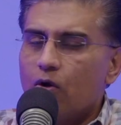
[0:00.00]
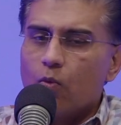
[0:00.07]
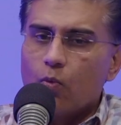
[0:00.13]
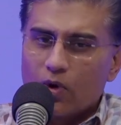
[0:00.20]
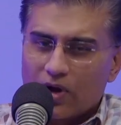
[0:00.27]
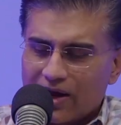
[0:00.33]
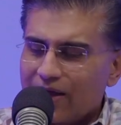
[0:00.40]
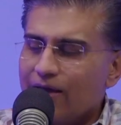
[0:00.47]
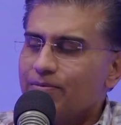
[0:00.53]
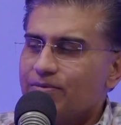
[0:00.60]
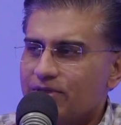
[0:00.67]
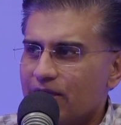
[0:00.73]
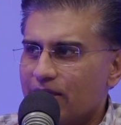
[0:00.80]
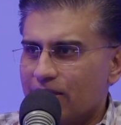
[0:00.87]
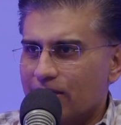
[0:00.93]
What I am
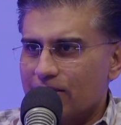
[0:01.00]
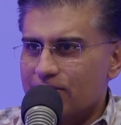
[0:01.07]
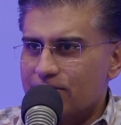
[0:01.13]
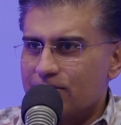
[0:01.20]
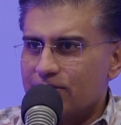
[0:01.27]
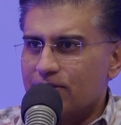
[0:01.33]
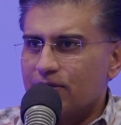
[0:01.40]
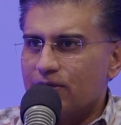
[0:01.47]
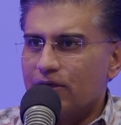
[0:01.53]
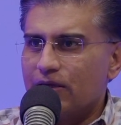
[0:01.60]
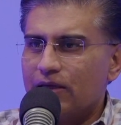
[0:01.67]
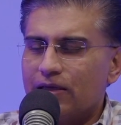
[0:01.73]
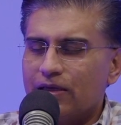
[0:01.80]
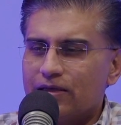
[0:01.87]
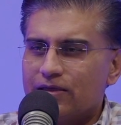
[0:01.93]
saying is,
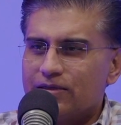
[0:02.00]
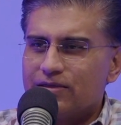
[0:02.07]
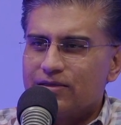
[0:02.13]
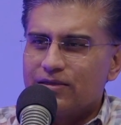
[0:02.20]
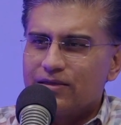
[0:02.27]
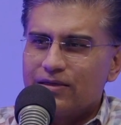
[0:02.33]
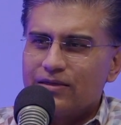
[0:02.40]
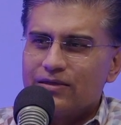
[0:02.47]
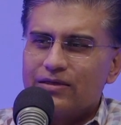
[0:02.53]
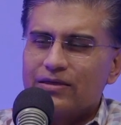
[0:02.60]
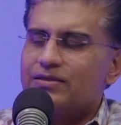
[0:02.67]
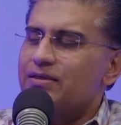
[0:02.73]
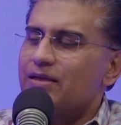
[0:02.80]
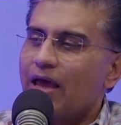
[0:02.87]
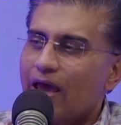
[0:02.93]
it, it
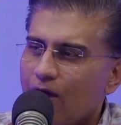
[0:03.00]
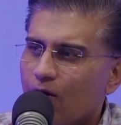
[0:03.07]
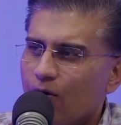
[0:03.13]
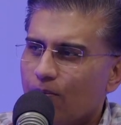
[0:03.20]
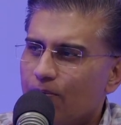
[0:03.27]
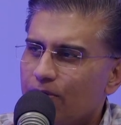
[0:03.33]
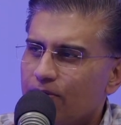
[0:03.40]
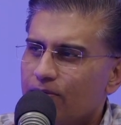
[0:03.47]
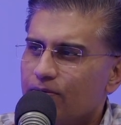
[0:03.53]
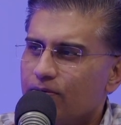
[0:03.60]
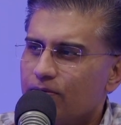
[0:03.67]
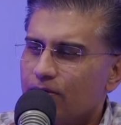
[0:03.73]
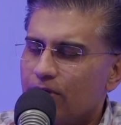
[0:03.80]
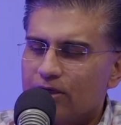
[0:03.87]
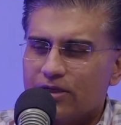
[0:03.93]
doesn't help.
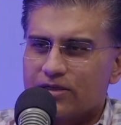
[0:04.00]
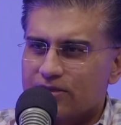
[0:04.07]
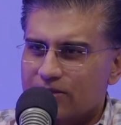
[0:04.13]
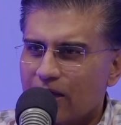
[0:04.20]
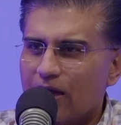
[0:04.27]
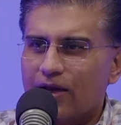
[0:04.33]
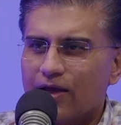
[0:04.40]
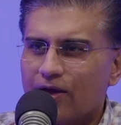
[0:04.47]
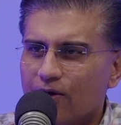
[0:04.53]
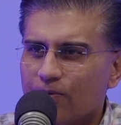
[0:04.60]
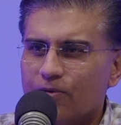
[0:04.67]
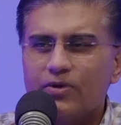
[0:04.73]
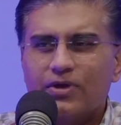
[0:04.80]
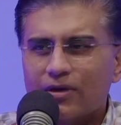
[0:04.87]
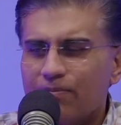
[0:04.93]
Mm-hmm. It does not help.
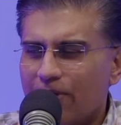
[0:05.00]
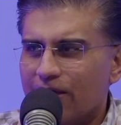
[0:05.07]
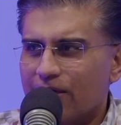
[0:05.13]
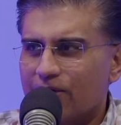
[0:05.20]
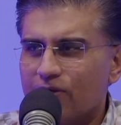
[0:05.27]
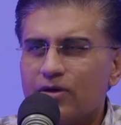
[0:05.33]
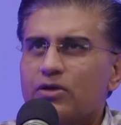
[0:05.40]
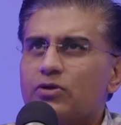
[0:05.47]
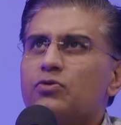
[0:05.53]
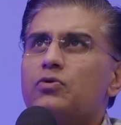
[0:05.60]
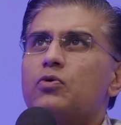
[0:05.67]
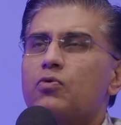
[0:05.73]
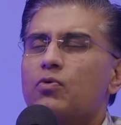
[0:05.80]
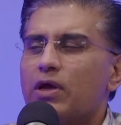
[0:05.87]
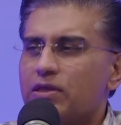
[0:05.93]
You can make it. You can do
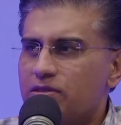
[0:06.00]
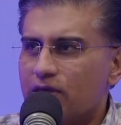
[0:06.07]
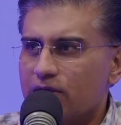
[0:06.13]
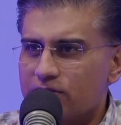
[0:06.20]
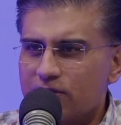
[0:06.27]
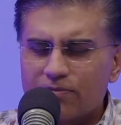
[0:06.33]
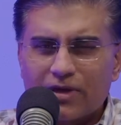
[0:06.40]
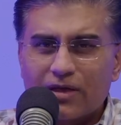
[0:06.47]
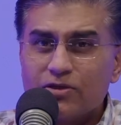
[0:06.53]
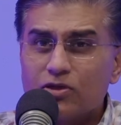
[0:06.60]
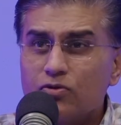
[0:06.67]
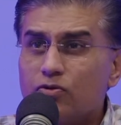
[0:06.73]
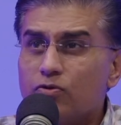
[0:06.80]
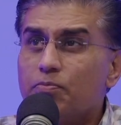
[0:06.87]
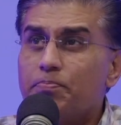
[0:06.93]
great things. Sometimes
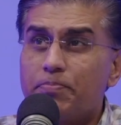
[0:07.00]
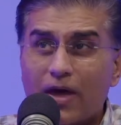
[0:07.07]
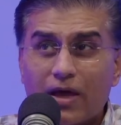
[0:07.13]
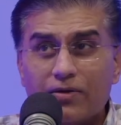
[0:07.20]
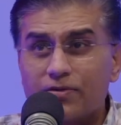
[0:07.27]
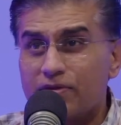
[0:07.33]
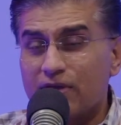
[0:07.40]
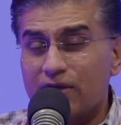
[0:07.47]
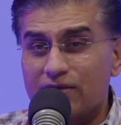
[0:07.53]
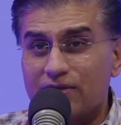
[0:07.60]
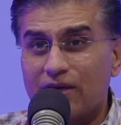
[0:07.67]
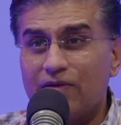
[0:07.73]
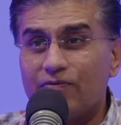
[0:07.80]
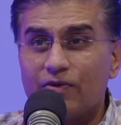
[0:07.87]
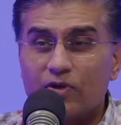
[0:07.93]
you'll do better things
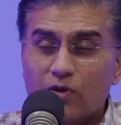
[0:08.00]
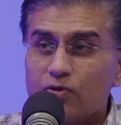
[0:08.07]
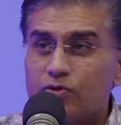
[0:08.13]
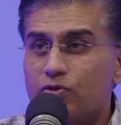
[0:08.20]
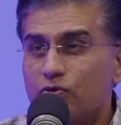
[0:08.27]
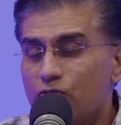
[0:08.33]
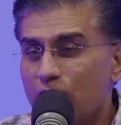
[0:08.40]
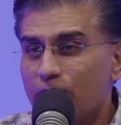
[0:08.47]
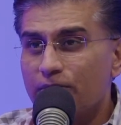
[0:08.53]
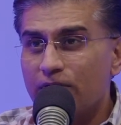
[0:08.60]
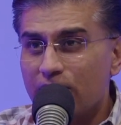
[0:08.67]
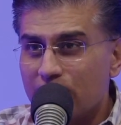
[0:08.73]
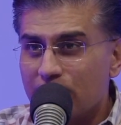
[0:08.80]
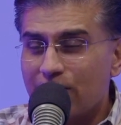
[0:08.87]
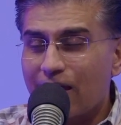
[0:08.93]
than even those who grew up in an
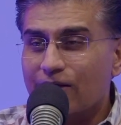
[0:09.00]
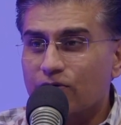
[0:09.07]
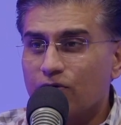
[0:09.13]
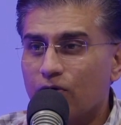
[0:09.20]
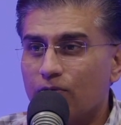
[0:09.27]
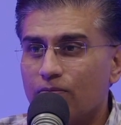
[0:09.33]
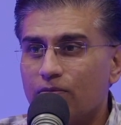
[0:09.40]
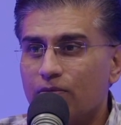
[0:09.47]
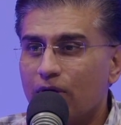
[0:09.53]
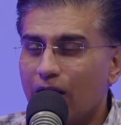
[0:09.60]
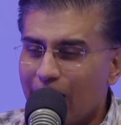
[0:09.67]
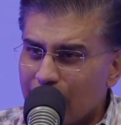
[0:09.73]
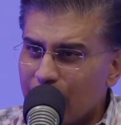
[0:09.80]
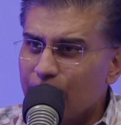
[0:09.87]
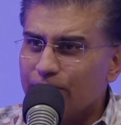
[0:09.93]
intact home.
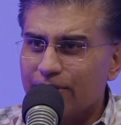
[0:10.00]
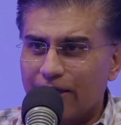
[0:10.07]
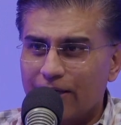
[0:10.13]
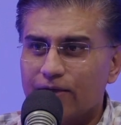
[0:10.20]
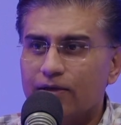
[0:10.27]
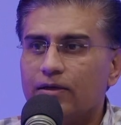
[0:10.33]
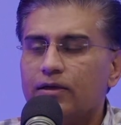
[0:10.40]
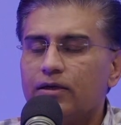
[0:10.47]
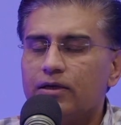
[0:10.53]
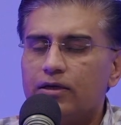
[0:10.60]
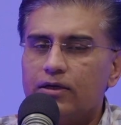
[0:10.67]
I know that. Mm-hmm.